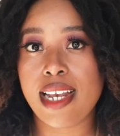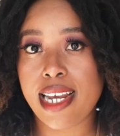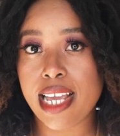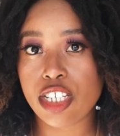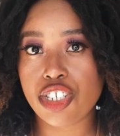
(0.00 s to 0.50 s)

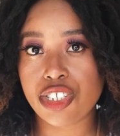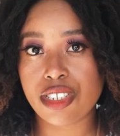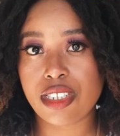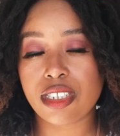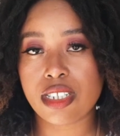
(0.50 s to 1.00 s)

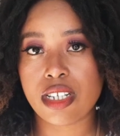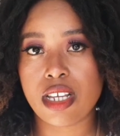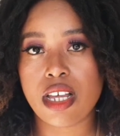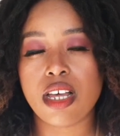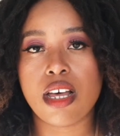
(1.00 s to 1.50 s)
lectures
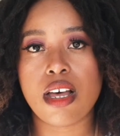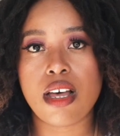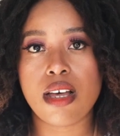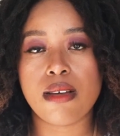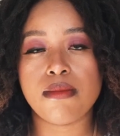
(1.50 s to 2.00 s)

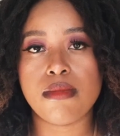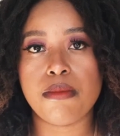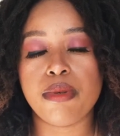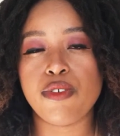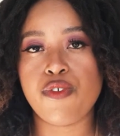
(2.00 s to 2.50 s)

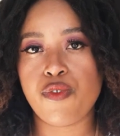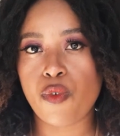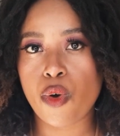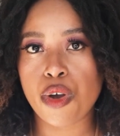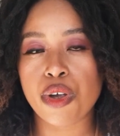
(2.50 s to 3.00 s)

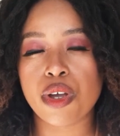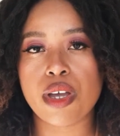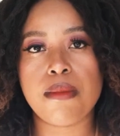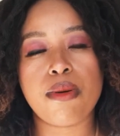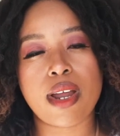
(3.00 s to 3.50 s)
before
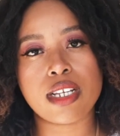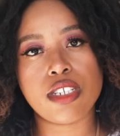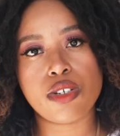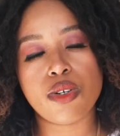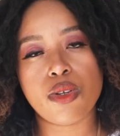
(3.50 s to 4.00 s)
a
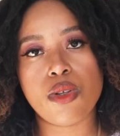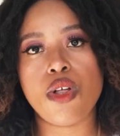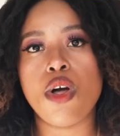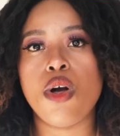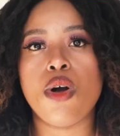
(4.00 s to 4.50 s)

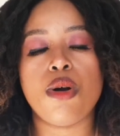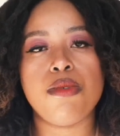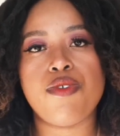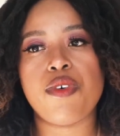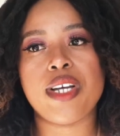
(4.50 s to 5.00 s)
practical or
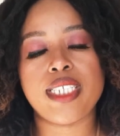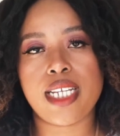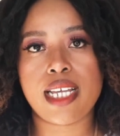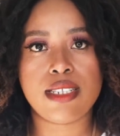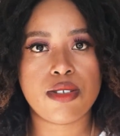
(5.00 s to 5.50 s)
before a
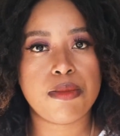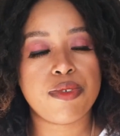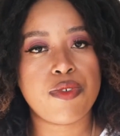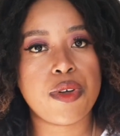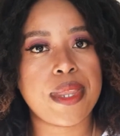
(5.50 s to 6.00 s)
test or
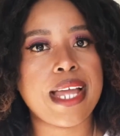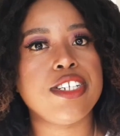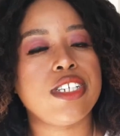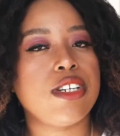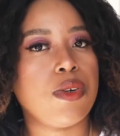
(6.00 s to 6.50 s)
before that.
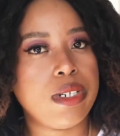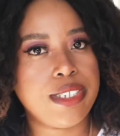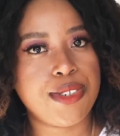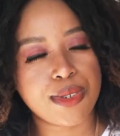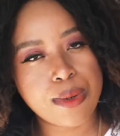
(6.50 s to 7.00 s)
You can
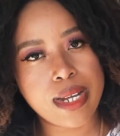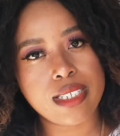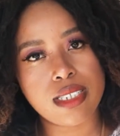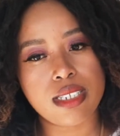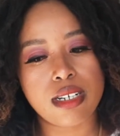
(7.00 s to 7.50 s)
always
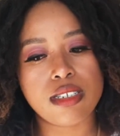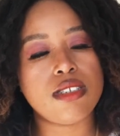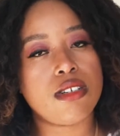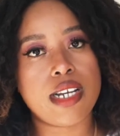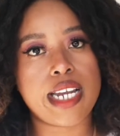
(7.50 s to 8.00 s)
request to
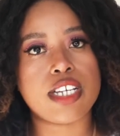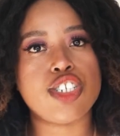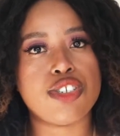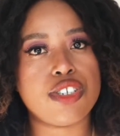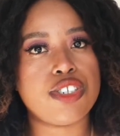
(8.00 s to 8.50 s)
your
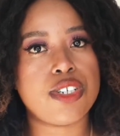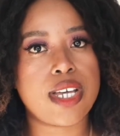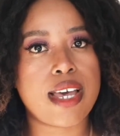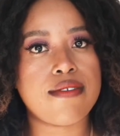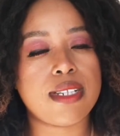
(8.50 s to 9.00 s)
lecturer to
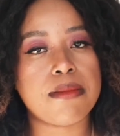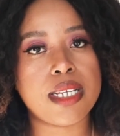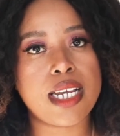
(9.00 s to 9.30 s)
have something